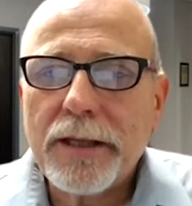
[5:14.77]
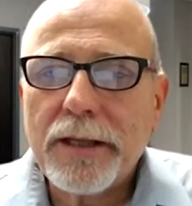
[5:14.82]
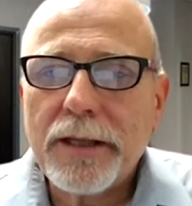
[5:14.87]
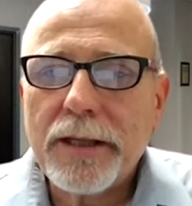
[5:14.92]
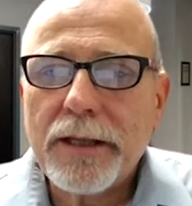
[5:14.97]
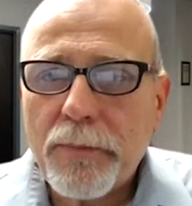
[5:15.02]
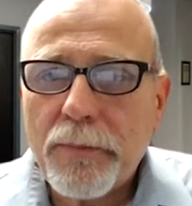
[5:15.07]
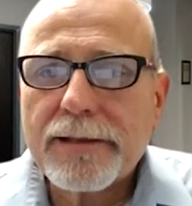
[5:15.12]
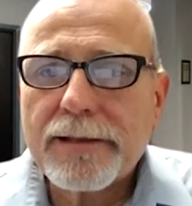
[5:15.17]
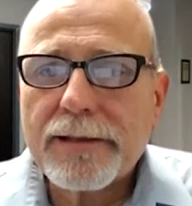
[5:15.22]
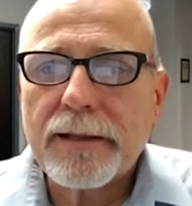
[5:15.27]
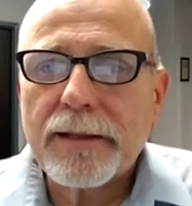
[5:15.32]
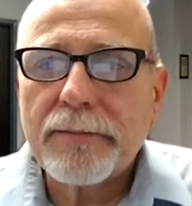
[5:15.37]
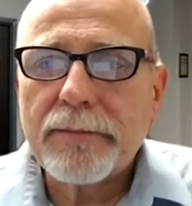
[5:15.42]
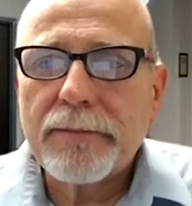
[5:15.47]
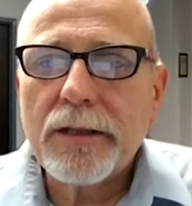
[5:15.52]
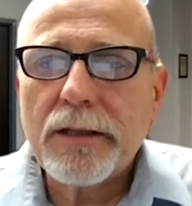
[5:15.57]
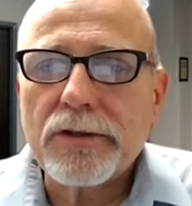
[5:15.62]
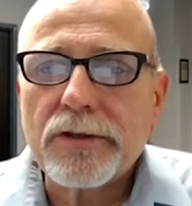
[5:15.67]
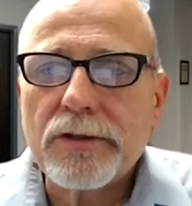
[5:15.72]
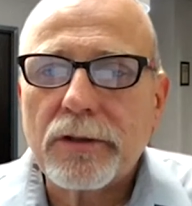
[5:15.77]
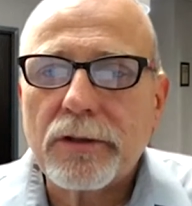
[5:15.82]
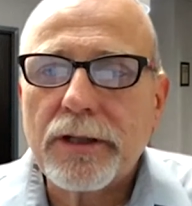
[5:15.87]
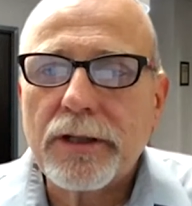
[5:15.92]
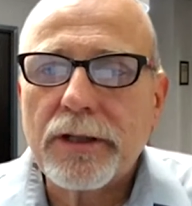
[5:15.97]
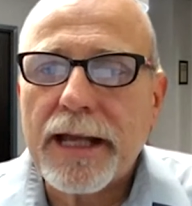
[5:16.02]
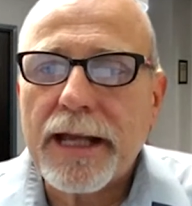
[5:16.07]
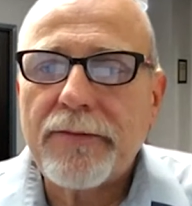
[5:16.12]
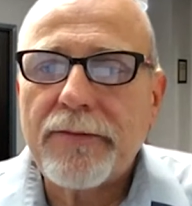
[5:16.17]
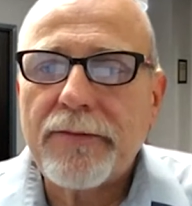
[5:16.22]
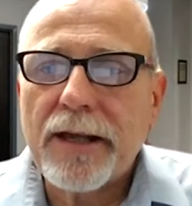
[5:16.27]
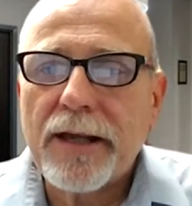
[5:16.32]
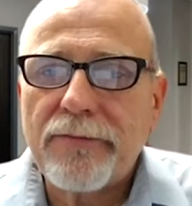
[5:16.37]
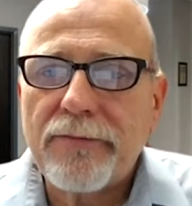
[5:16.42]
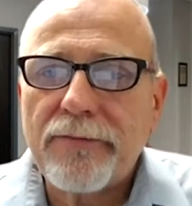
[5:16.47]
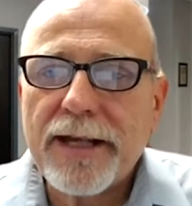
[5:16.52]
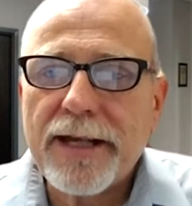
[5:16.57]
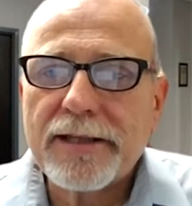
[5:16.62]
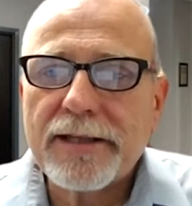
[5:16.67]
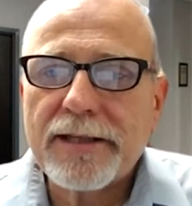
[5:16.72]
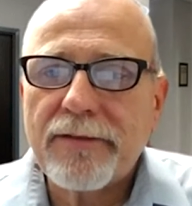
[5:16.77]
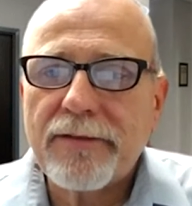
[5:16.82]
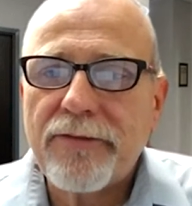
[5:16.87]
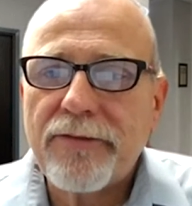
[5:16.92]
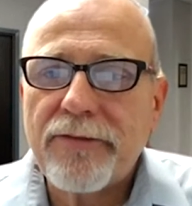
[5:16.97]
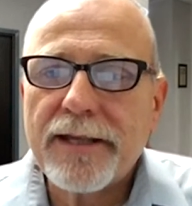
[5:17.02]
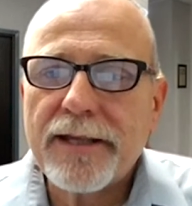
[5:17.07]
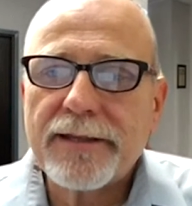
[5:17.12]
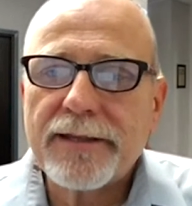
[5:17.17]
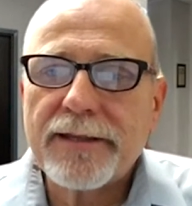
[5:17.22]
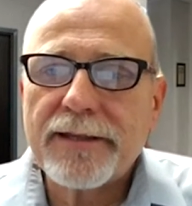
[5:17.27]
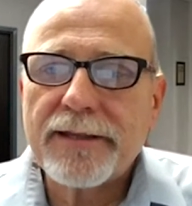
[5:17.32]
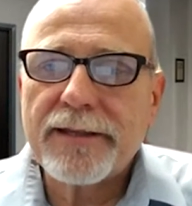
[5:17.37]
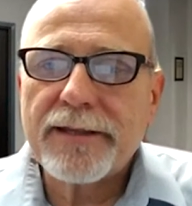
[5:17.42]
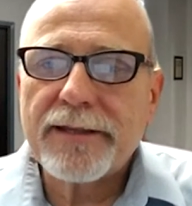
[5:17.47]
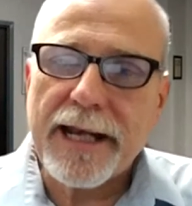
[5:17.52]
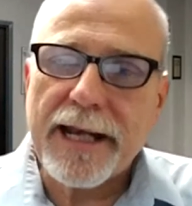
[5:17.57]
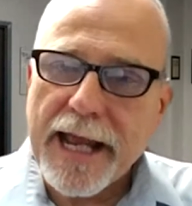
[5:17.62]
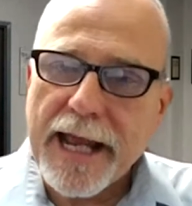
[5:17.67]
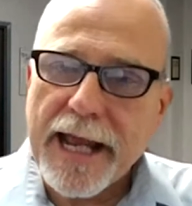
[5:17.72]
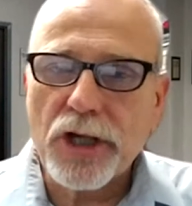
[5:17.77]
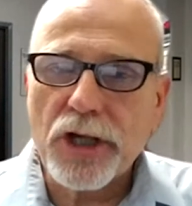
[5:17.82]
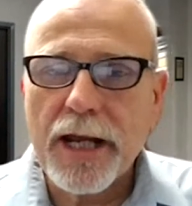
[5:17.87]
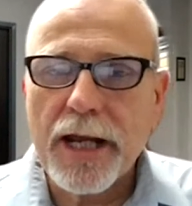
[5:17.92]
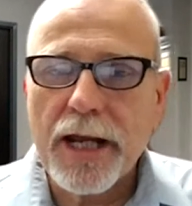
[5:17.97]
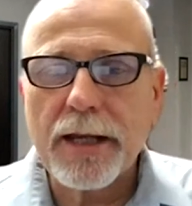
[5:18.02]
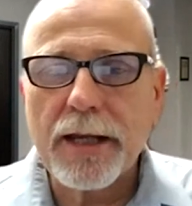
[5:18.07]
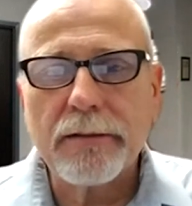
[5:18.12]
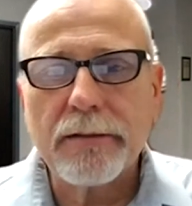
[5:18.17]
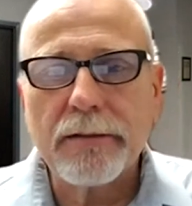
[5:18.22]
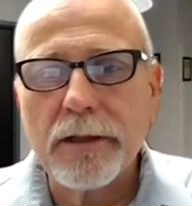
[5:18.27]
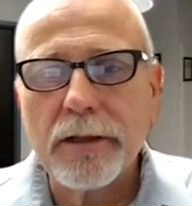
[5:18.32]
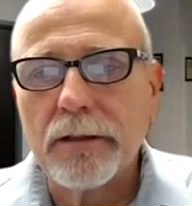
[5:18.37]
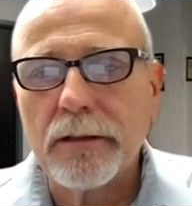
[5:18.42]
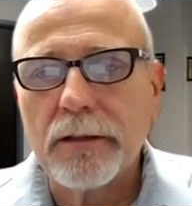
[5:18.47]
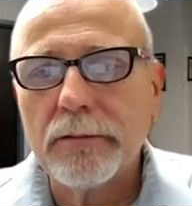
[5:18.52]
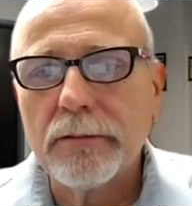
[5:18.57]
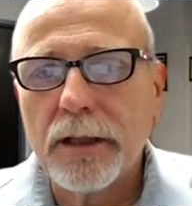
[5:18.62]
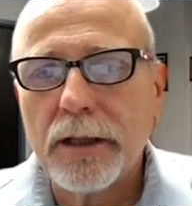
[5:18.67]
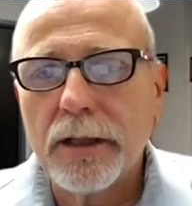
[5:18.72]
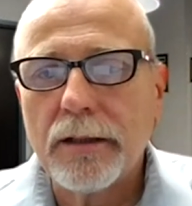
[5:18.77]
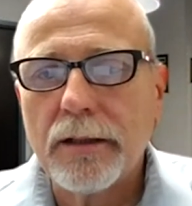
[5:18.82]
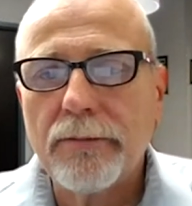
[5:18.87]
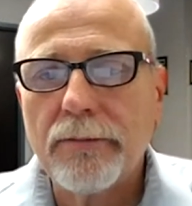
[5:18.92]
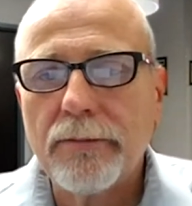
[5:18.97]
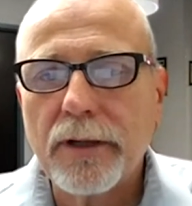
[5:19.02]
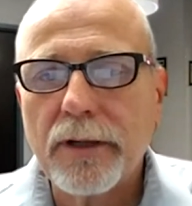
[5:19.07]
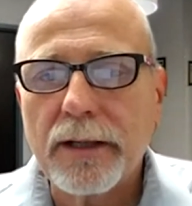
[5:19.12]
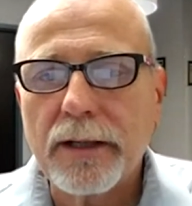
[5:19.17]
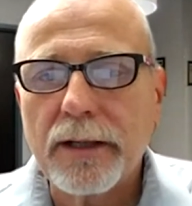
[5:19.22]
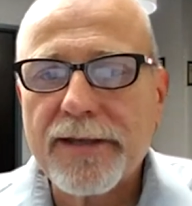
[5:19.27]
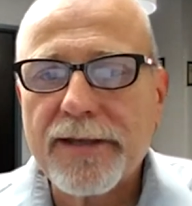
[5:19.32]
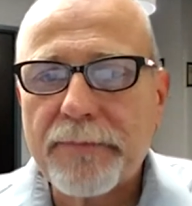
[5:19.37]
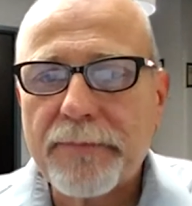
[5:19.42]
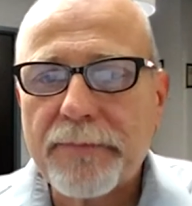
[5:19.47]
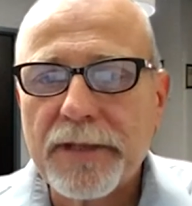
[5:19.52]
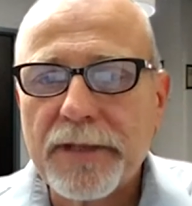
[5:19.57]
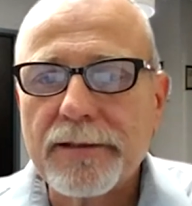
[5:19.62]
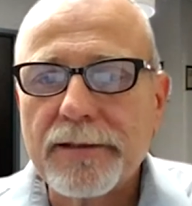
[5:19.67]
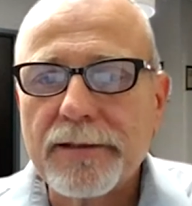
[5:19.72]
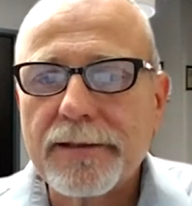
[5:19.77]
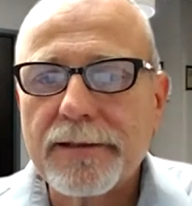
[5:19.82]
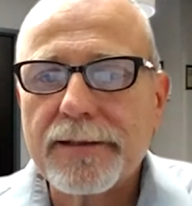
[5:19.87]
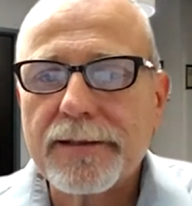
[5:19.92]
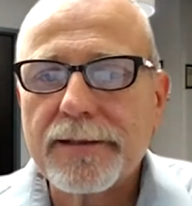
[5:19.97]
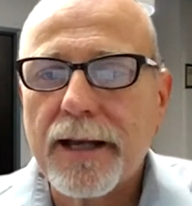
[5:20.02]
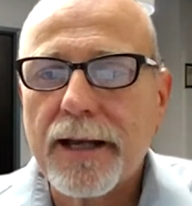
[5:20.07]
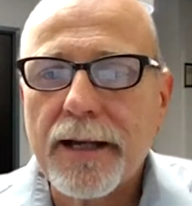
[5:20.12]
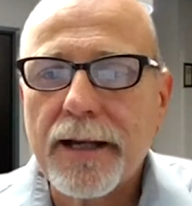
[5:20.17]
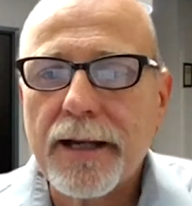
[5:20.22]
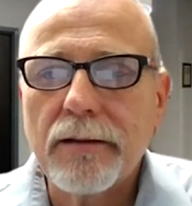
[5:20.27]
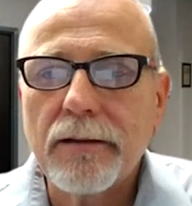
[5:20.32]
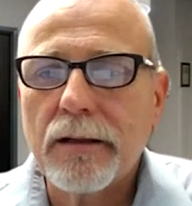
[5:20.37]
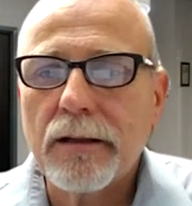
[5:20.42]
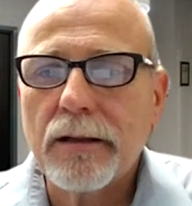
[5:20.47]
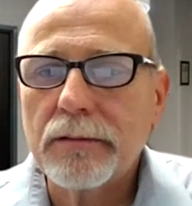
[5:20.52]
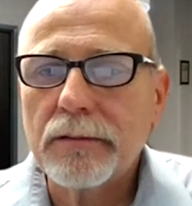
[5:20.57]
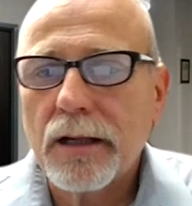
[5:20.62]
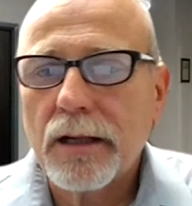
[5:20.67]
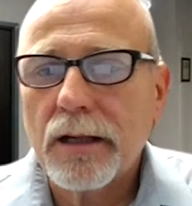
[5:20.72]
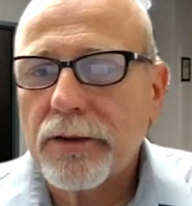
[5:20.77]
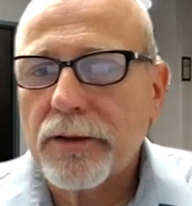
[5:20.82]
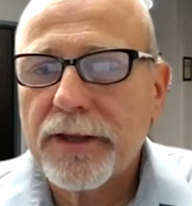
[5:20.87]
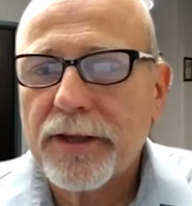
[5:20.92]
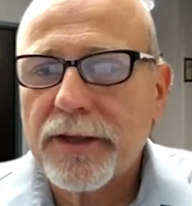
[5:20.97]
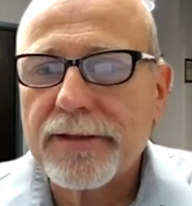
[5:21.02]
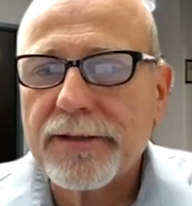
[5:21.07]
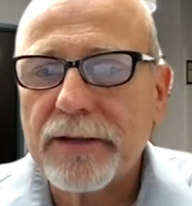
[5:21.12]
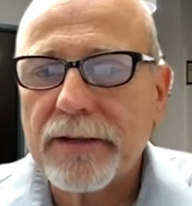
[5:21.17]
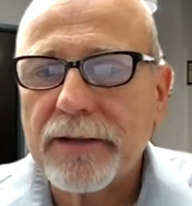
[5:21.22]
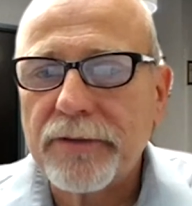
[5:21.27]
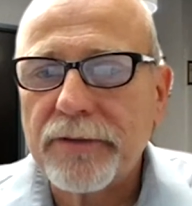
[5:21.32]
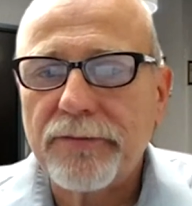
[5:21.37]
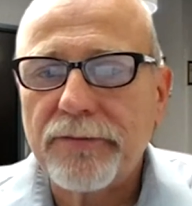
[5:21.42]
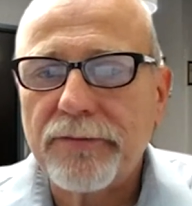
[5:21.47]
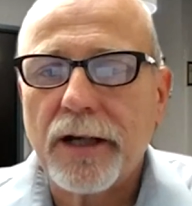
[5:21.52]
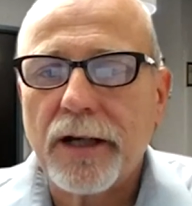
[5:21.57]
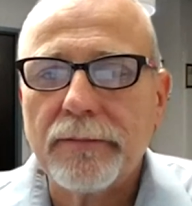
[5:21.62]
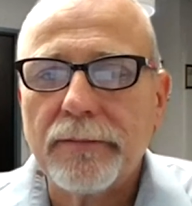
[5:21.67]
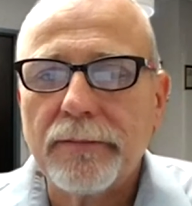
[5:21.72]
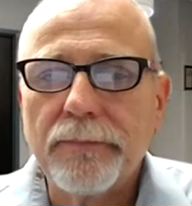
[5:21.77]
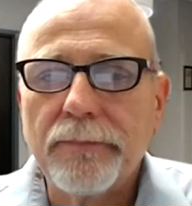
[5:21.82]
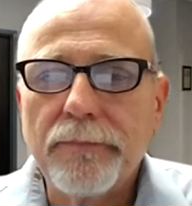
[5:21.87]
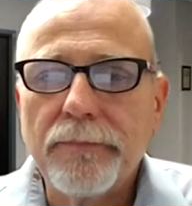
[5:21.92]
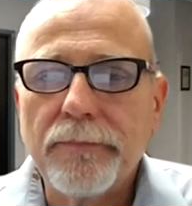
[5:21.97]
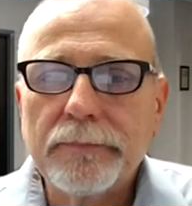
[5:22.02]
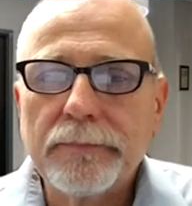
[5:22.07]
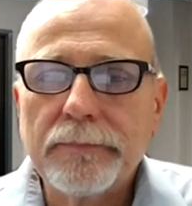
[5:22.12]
in the past, I mean, it was good to have that face-to-face, that handshake, of acceptance on all the things that we've done.